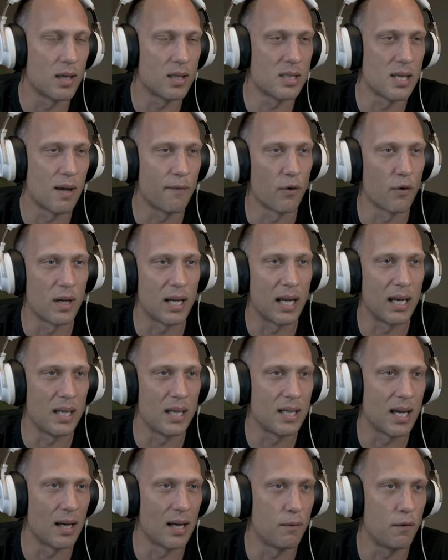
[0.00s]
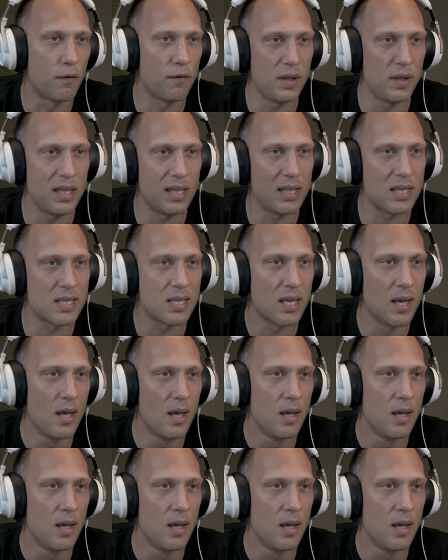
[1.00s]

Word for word: suffering any kind of fees.